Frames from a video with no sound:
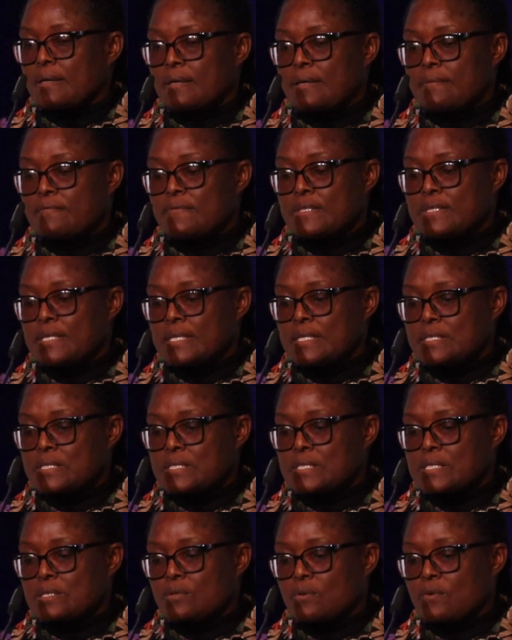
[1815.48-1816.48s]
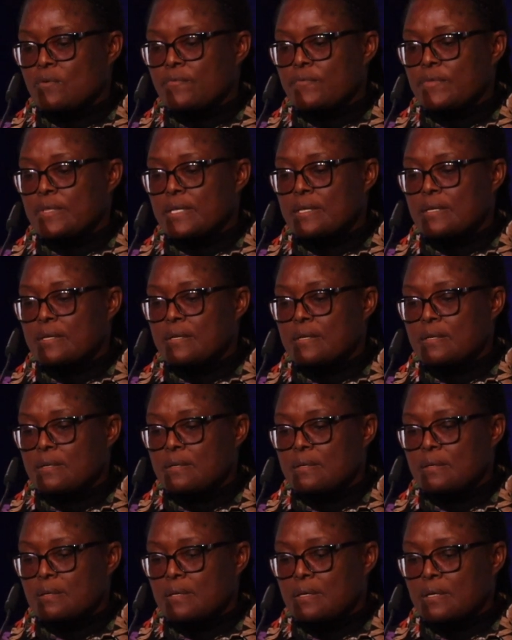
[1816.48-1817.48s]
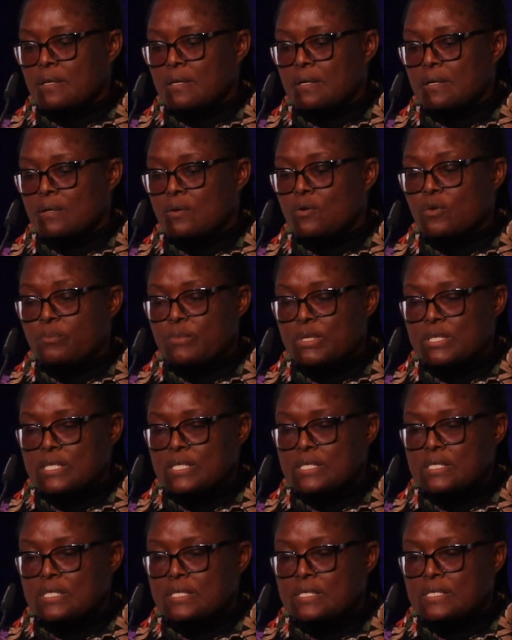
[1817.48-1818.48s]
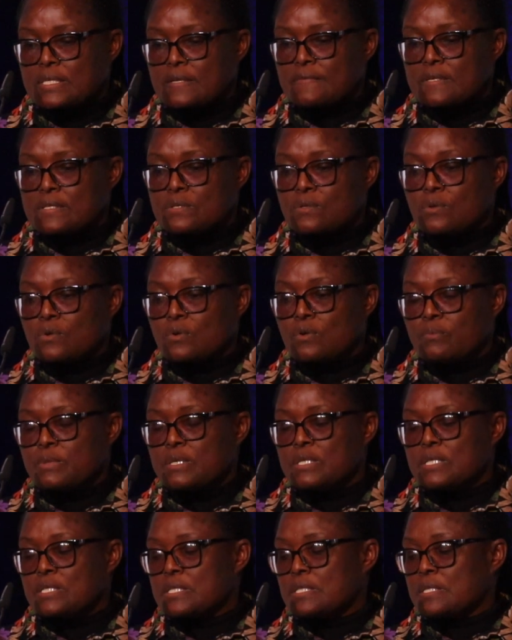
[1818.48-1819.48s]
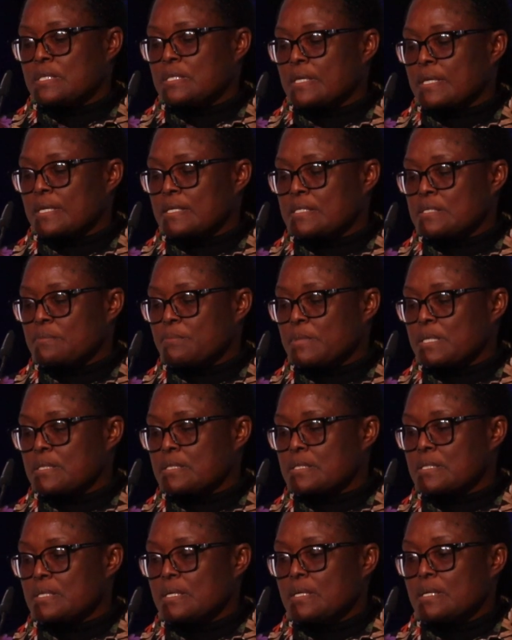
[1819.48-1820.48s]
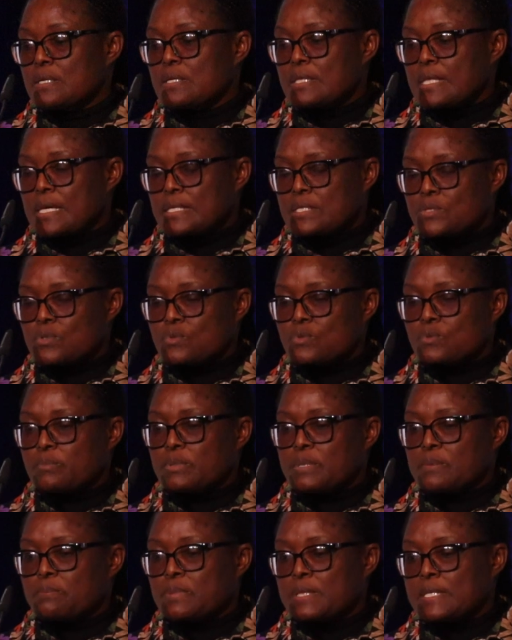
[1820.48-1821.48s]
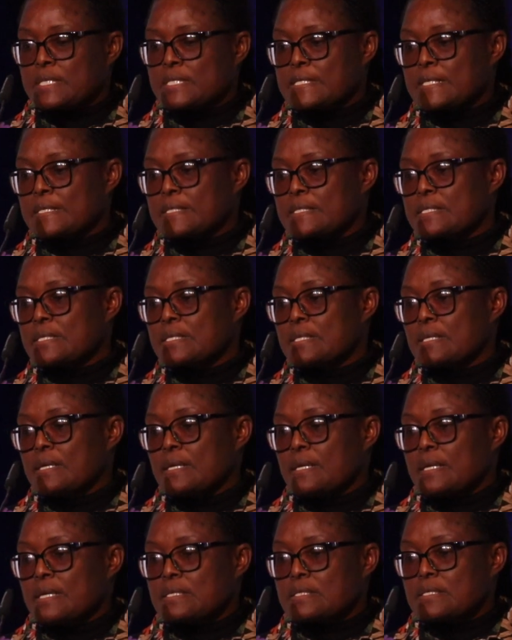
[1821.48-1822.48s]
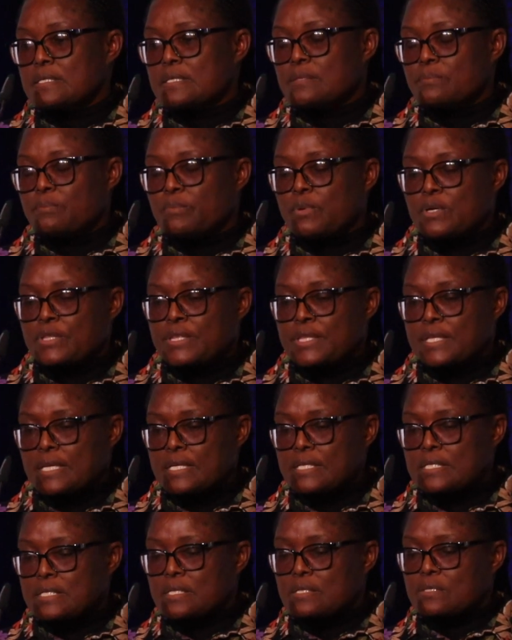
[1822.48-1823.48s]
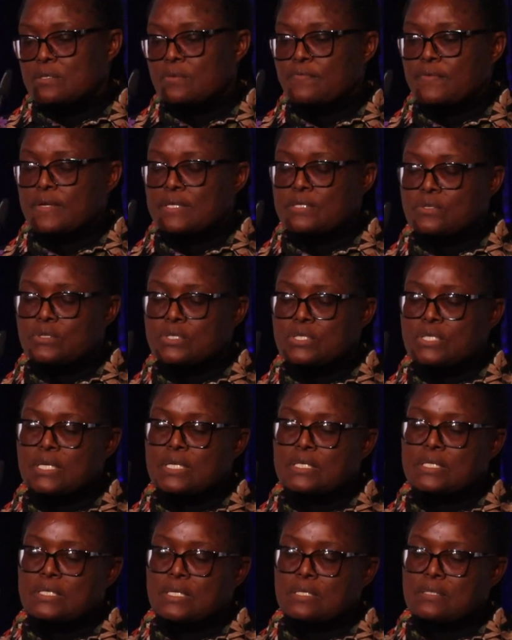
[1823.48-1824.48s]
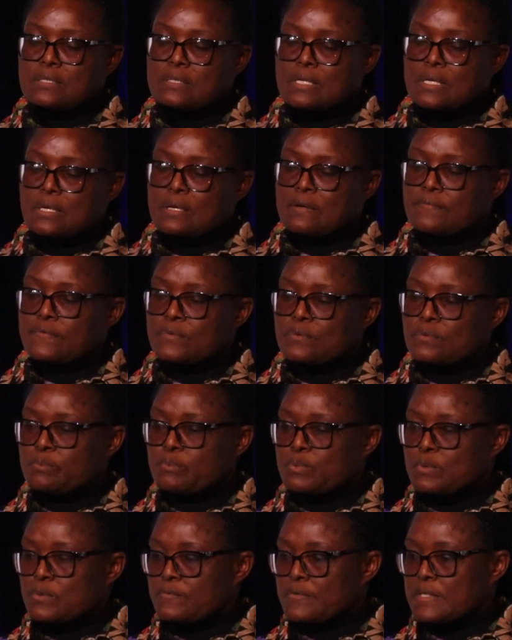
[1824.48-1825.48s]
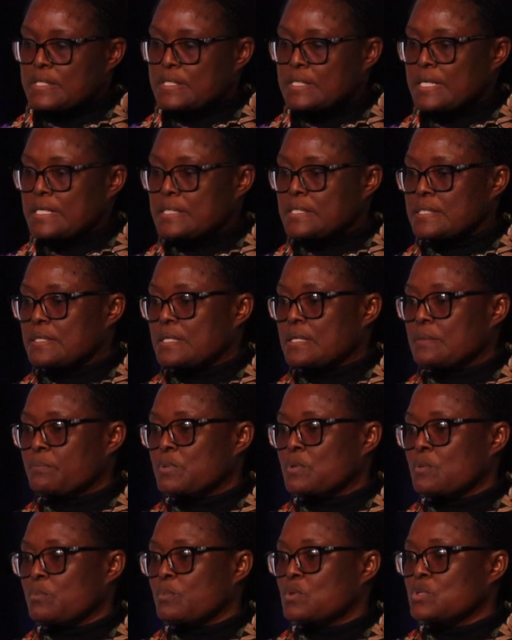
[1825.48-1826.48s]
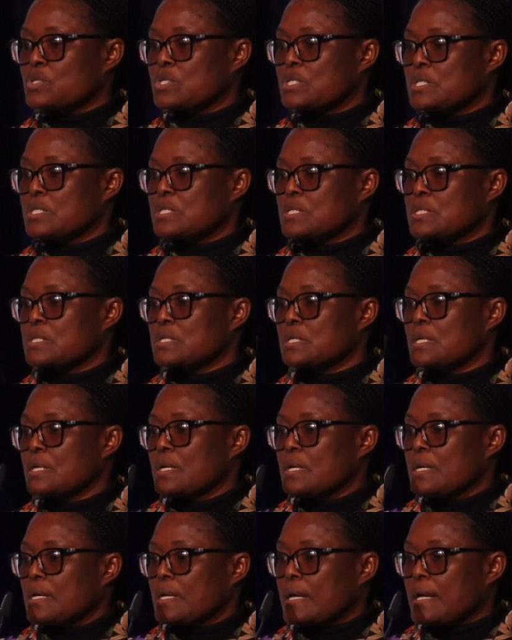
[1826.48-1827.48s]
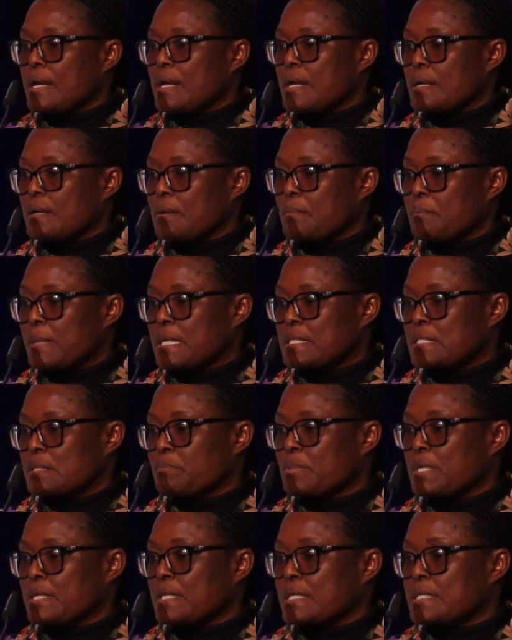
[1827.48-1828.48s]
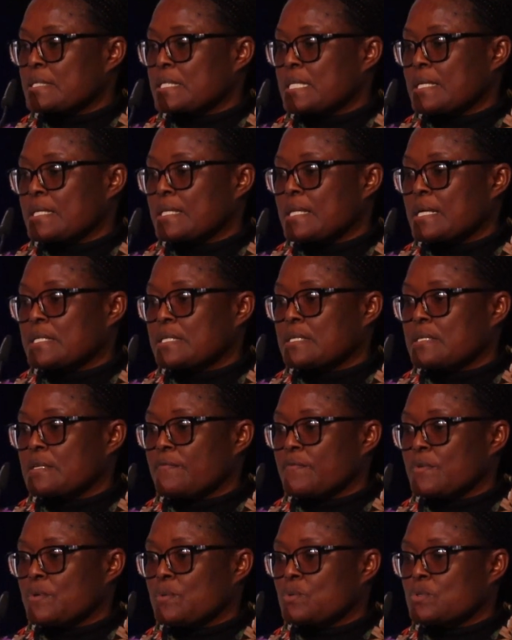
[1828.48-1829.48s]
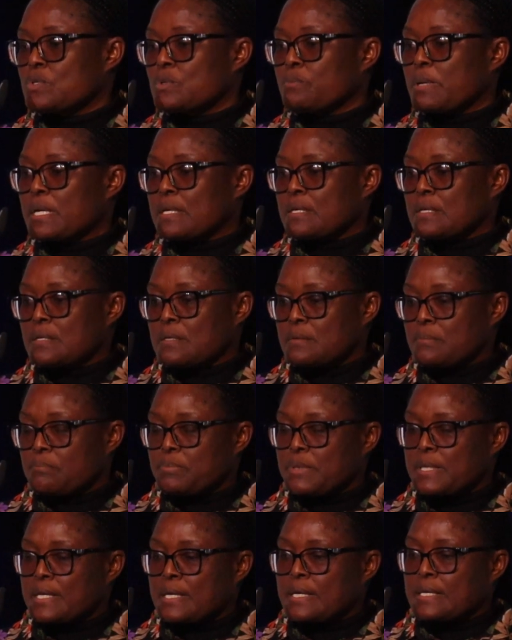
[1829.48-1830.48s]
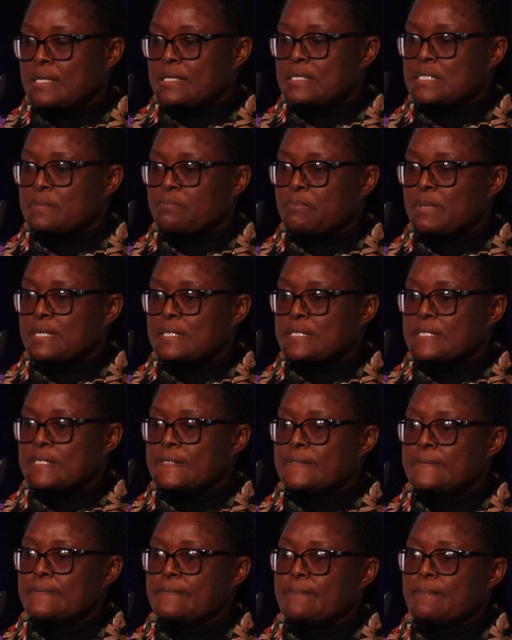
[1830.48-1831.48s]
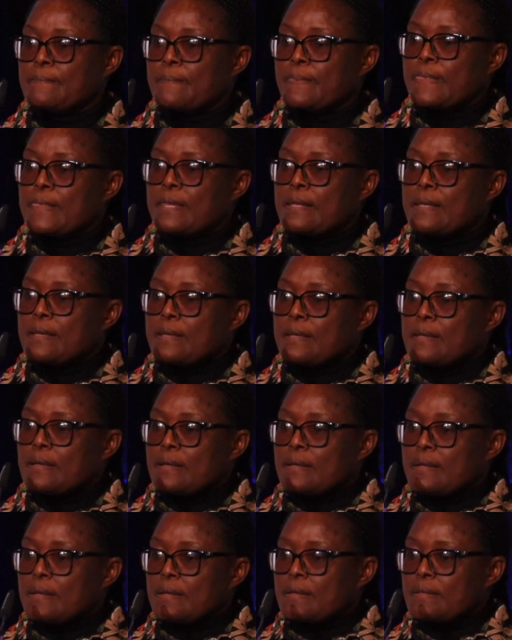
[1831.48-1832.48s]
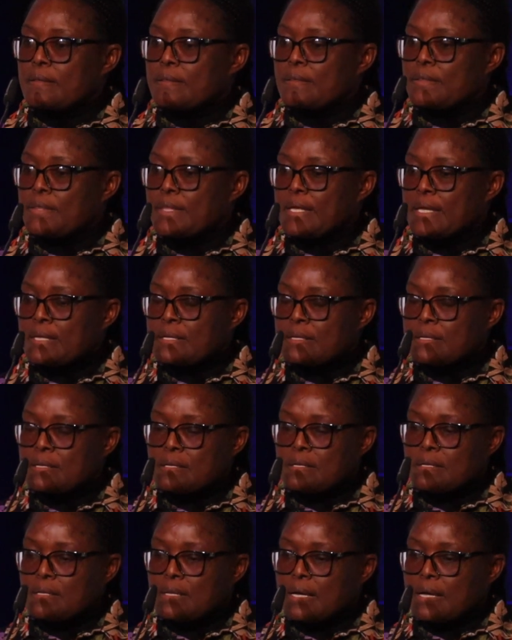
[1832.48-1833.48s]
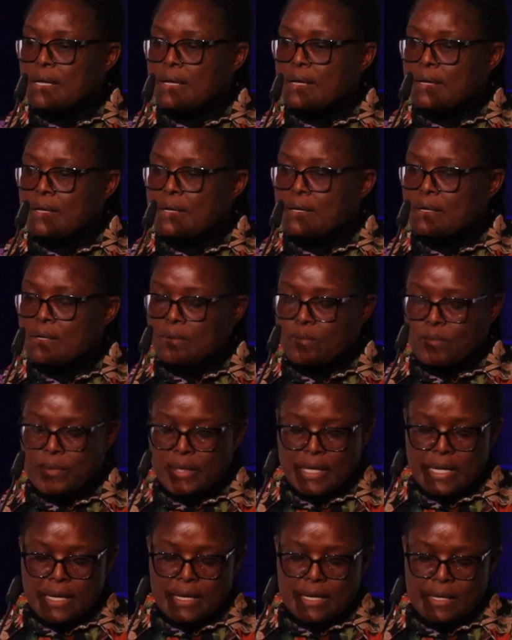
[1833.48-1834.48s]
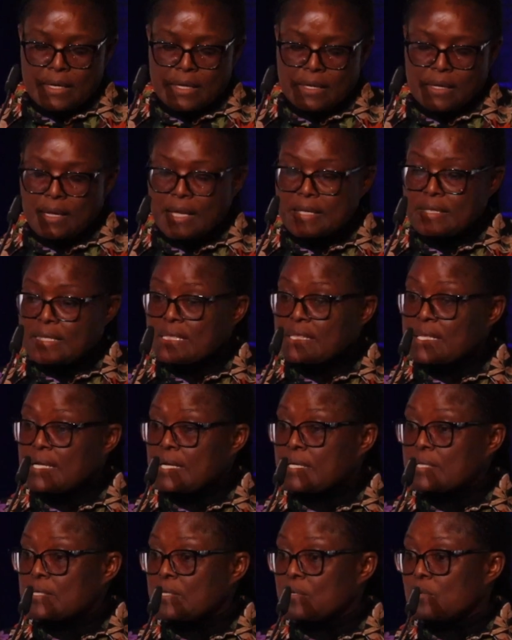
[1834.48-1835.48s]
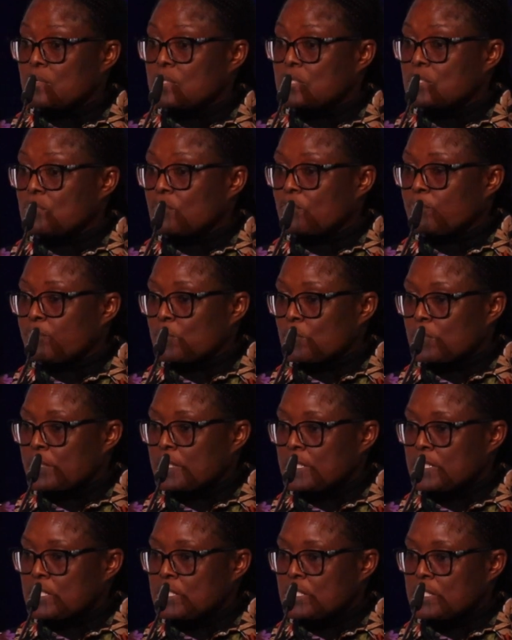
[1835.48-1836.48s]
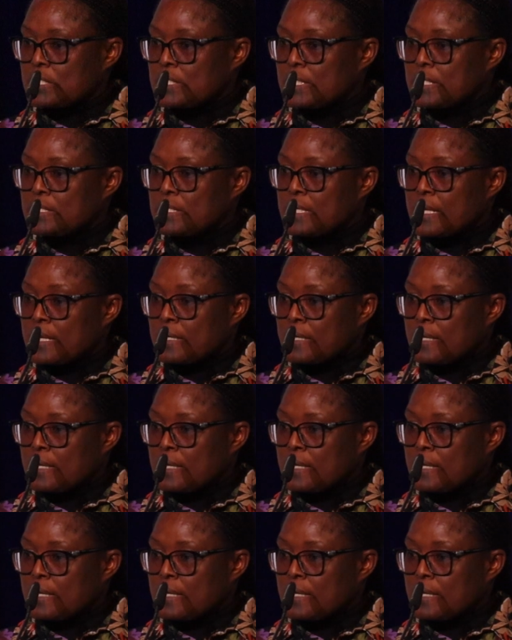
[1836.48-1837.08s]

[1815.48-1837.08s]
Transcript: evidence of the community service or community engagement that should be present. And in both cases of associate and full professors, the promotions must be externally reviewed by peer experts. Then we are under the categories of progression and